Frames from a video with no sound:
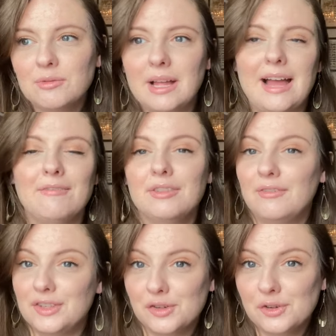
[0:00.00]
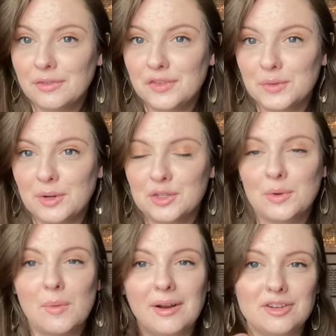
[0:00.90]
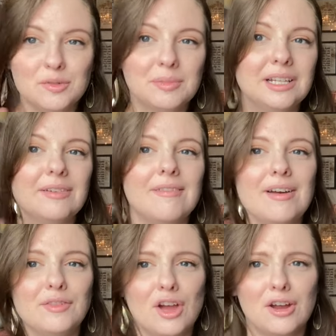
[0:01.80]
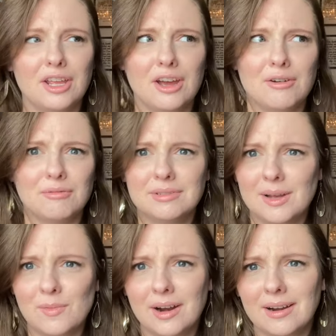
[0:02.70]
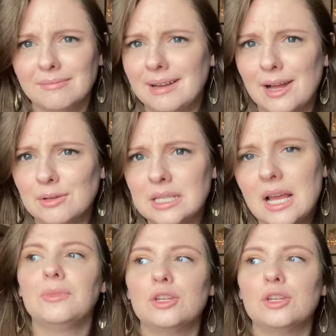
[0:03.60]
So I'll have the physical of this one as well, but I do believe I found the audio somewhere else.